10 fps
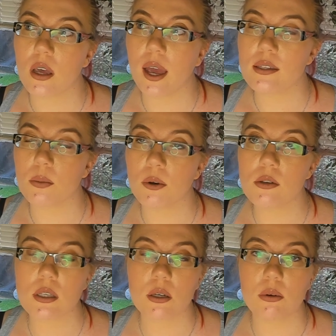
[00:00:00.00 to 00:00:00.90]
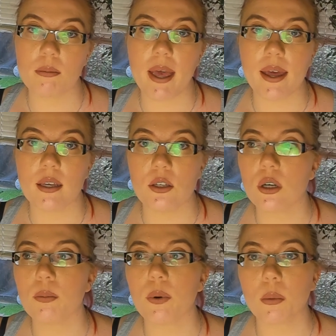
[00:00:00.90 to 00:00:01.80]
I suppose liquid and powder, you
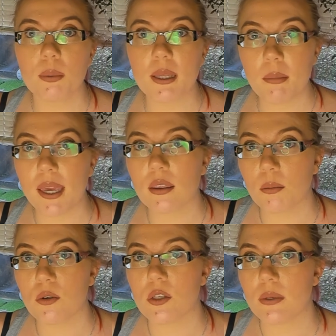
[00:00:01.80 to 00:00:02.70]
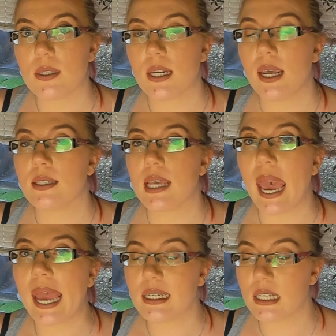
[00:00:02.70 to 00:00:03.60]
can probably make the most mistakes,
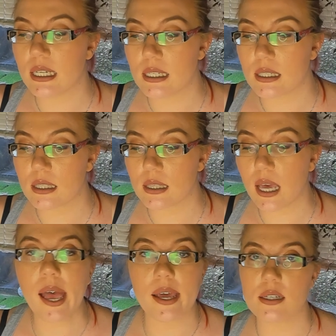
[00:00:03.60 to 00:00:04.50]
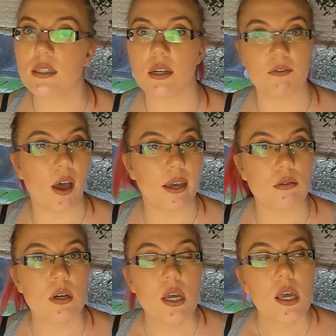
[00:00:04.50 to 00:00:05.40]
and it is the hardest to file.